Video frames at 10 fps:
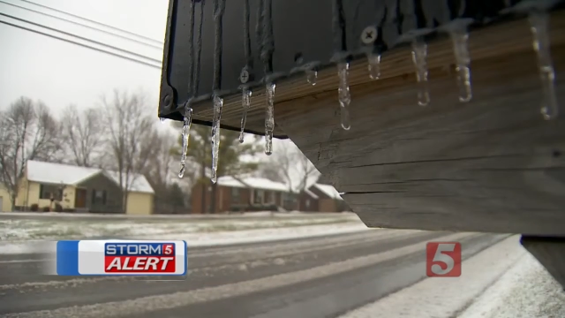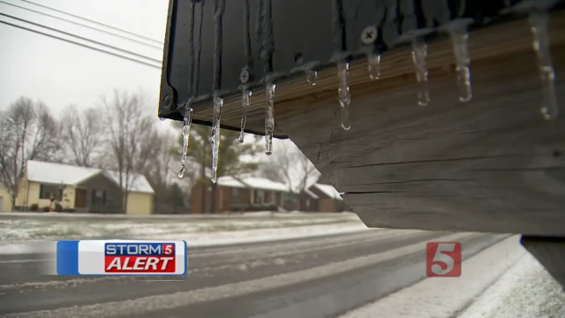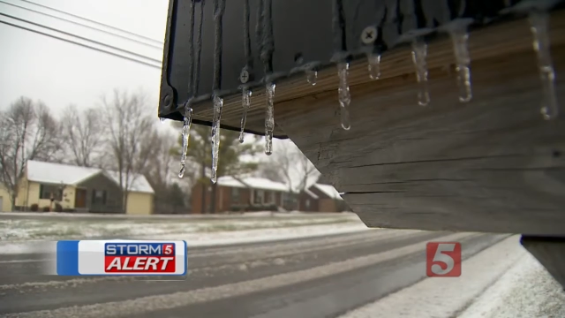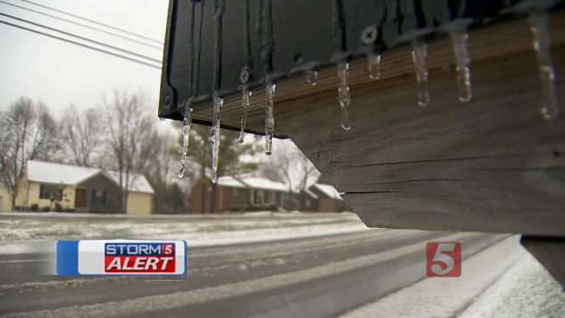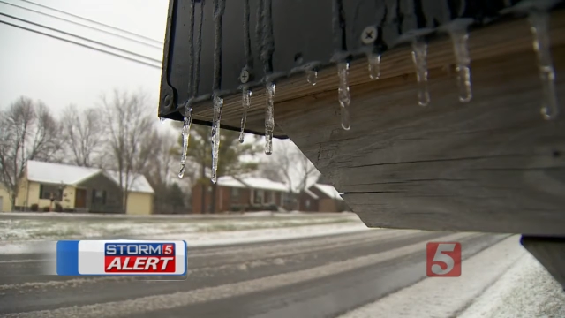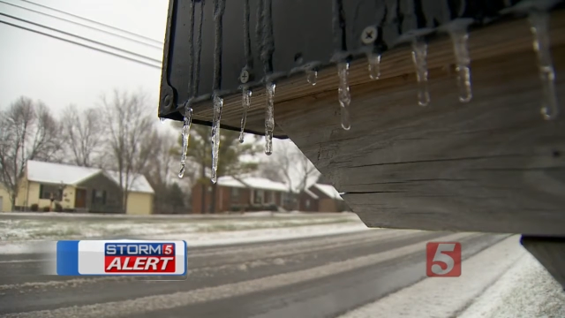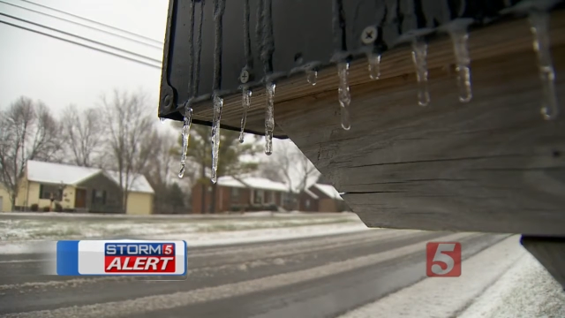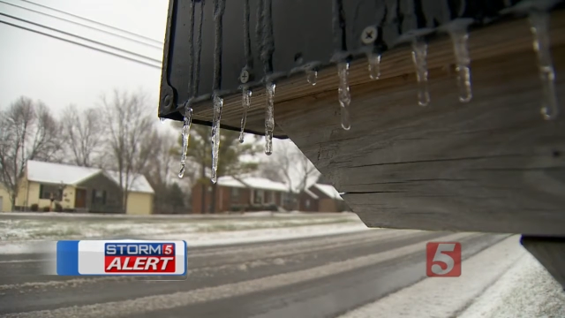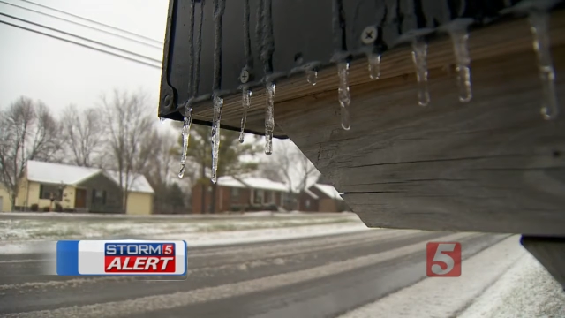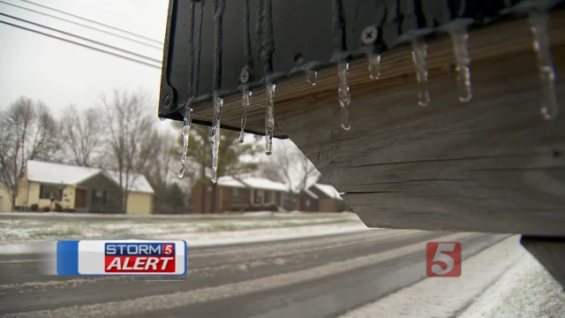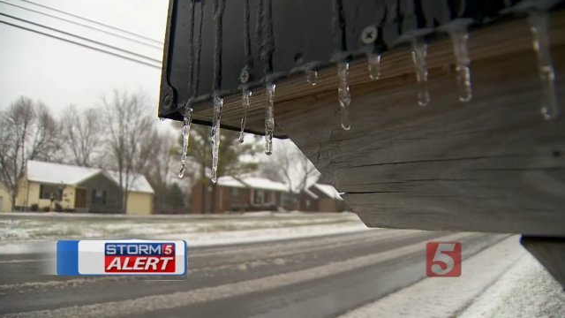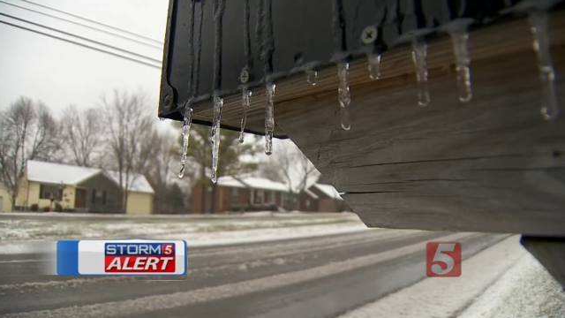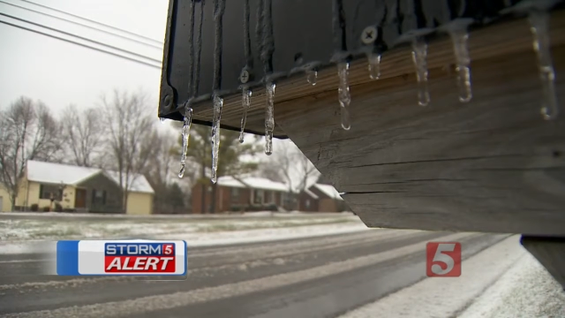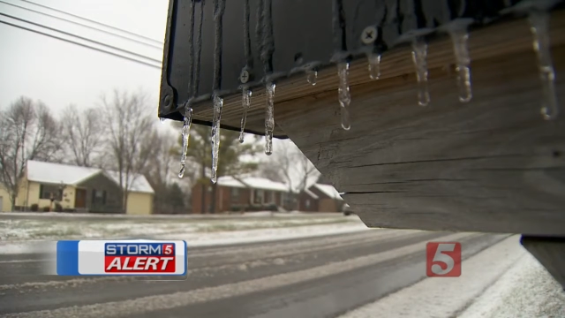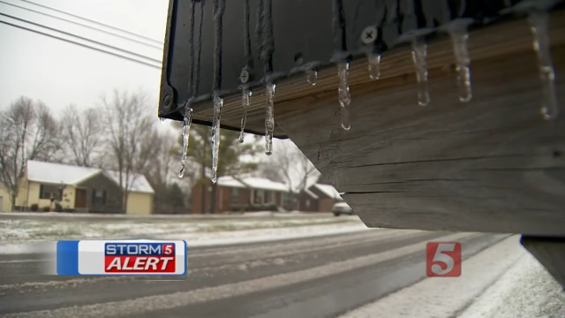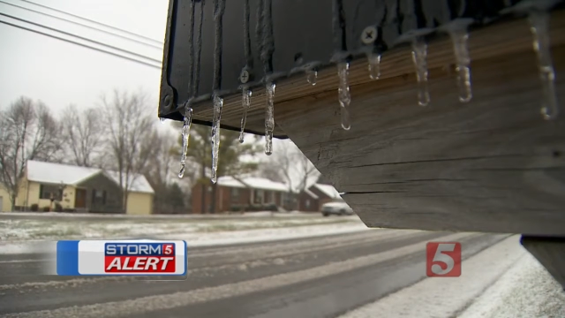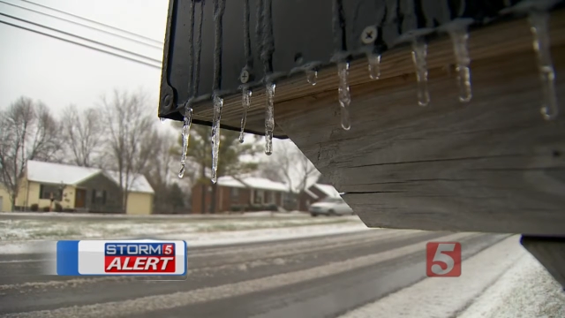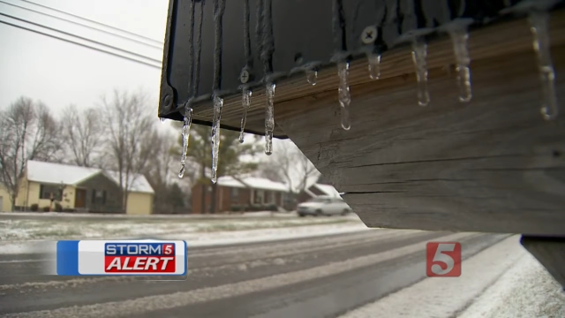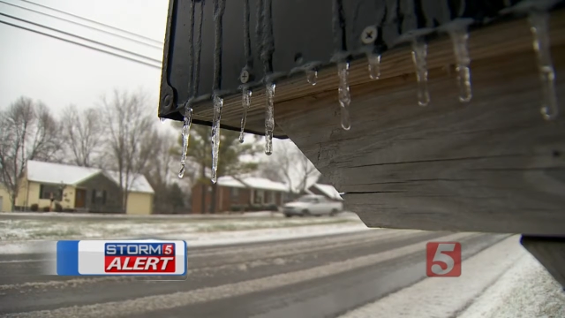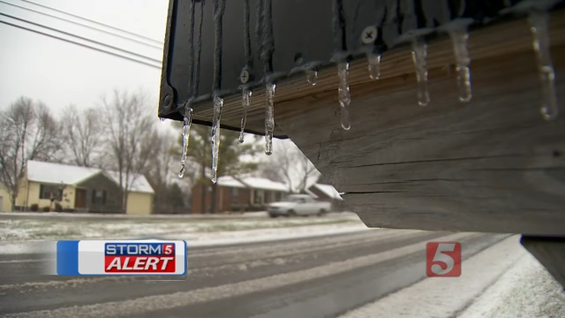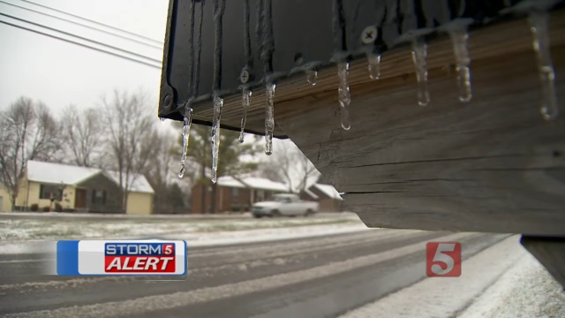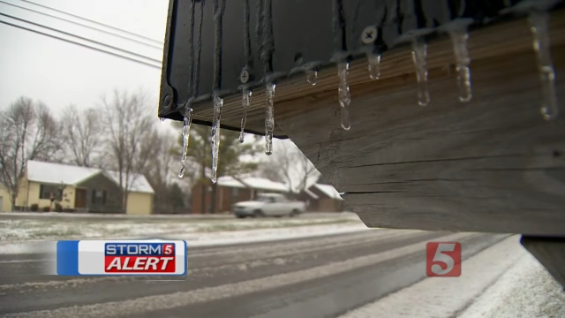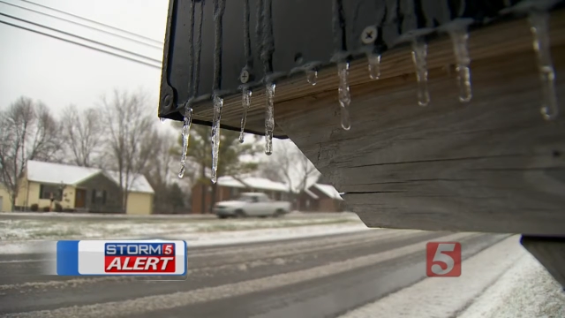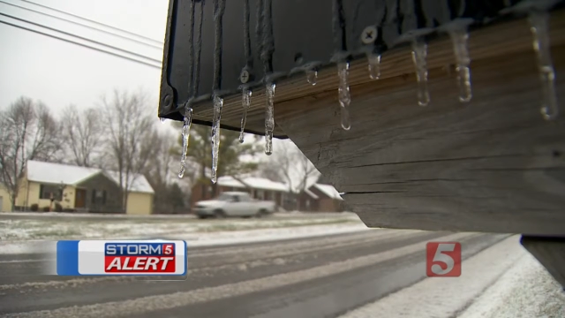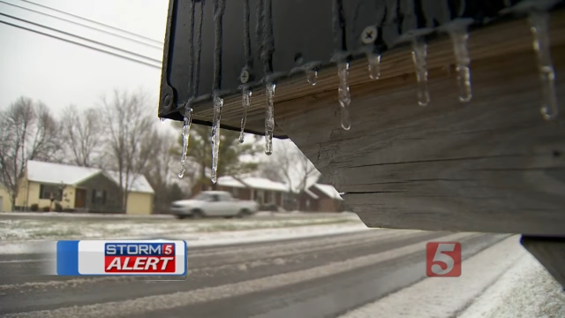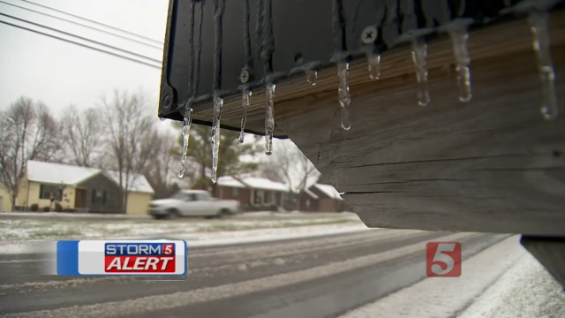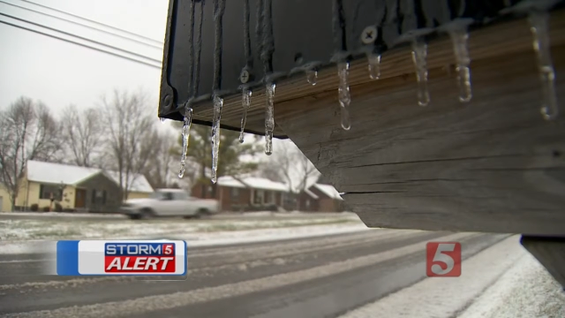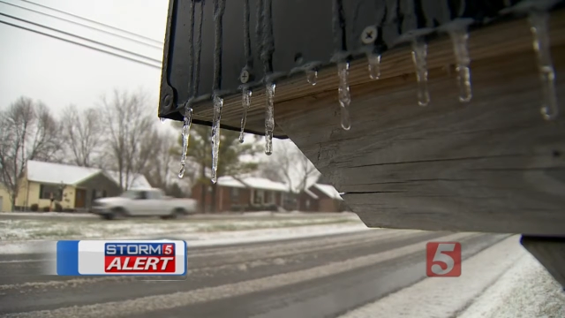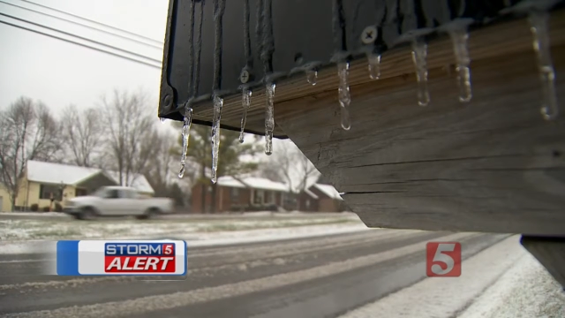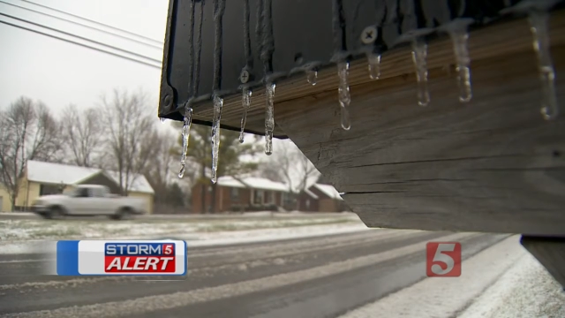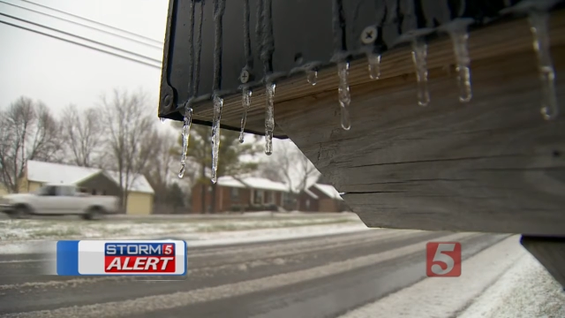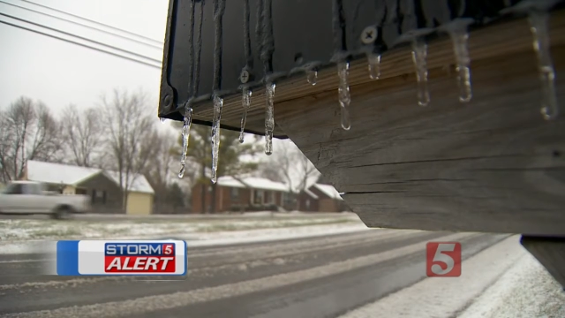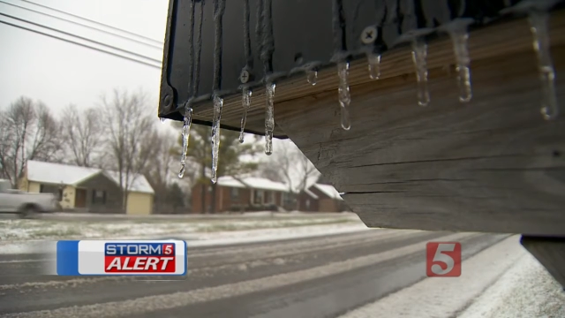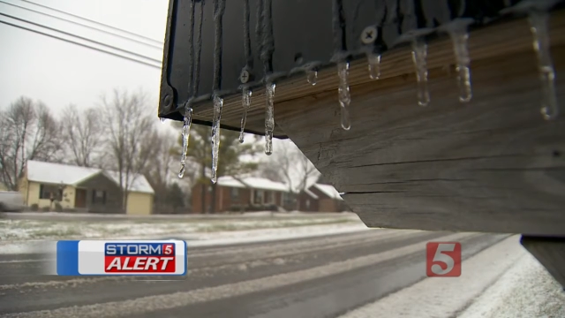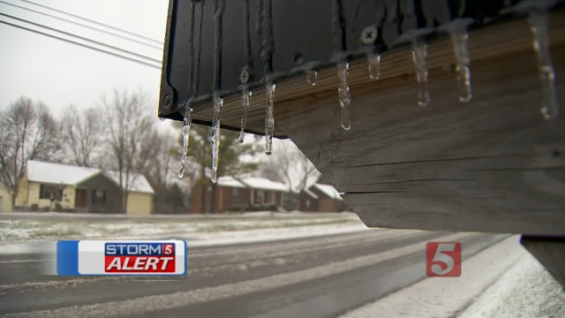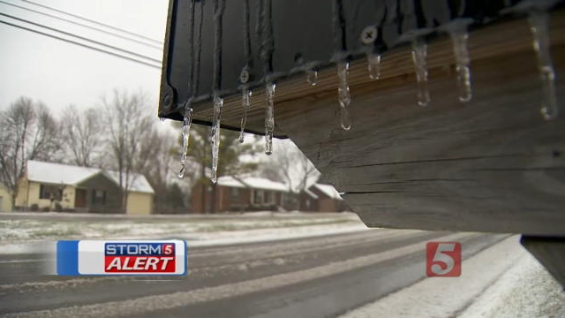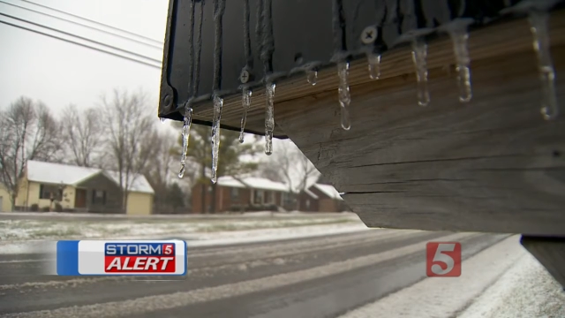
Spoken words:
(no speaker visible)